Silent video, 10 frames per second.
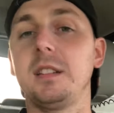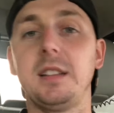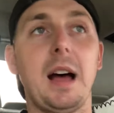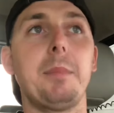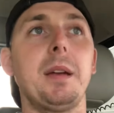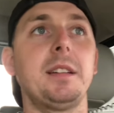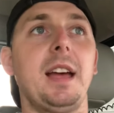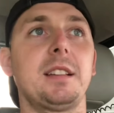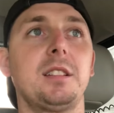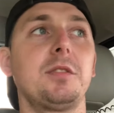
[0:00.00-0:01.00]
not pay
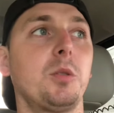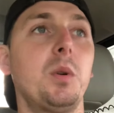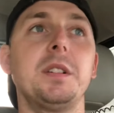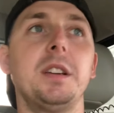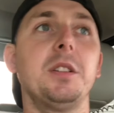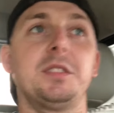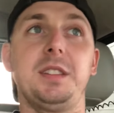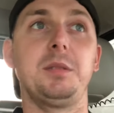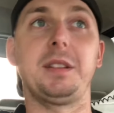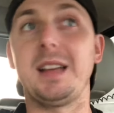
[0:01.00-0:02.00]
taxes for 1 year and see
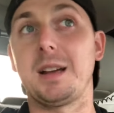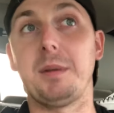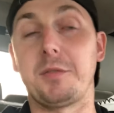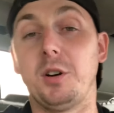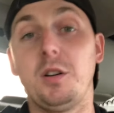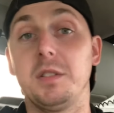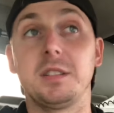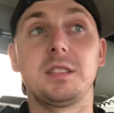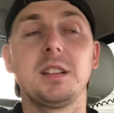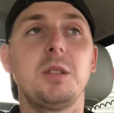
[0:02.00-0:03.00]
if they can't come after all of
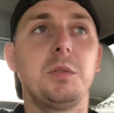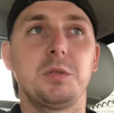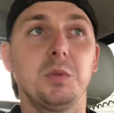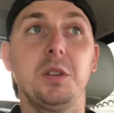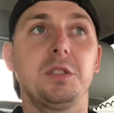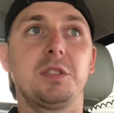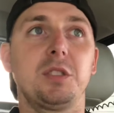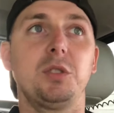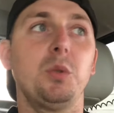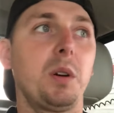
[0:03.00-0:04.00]
us. We should really just
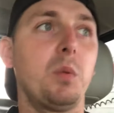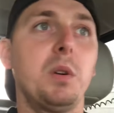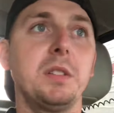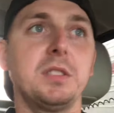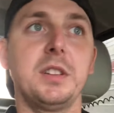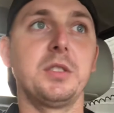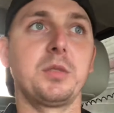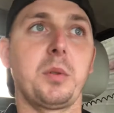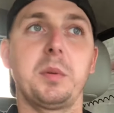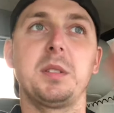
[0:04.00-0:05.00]
do like 1 year
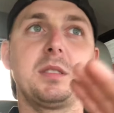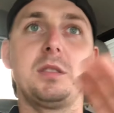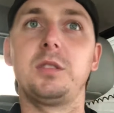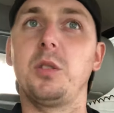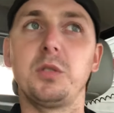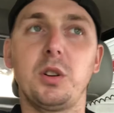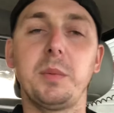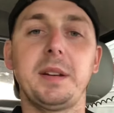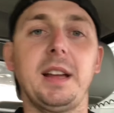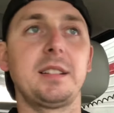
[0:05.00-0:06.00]
just where we just don't
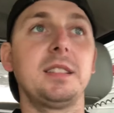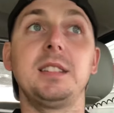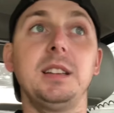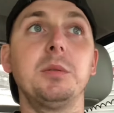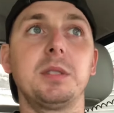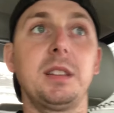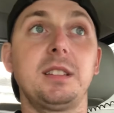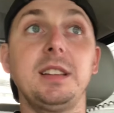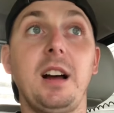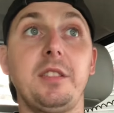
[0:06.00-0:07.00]
pay taxes. See
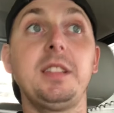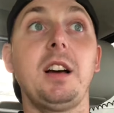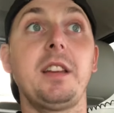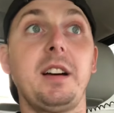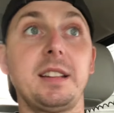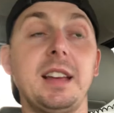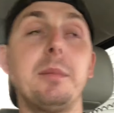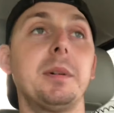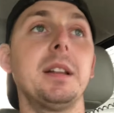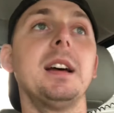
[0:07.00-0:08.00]
how they like
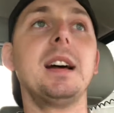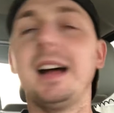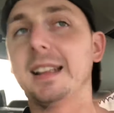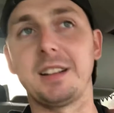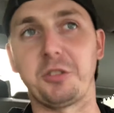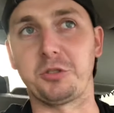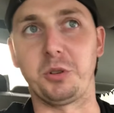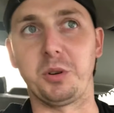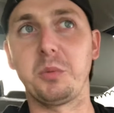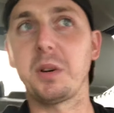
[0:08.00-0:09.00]
that. But that's another
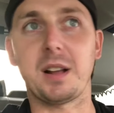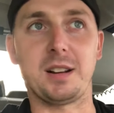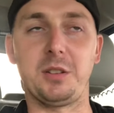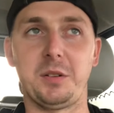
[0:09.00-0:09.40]
story. We're not gonna go there